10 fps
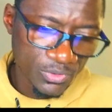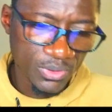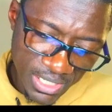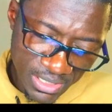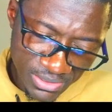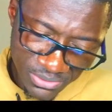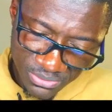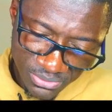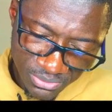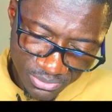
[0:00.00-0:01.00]
As
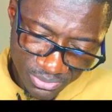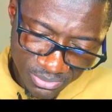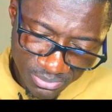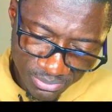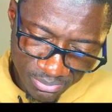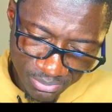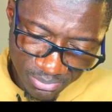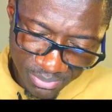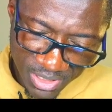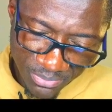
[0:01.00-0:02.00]
you
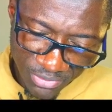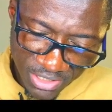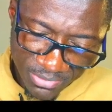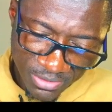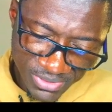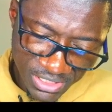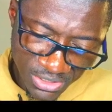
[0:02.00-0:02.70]
pay premiums and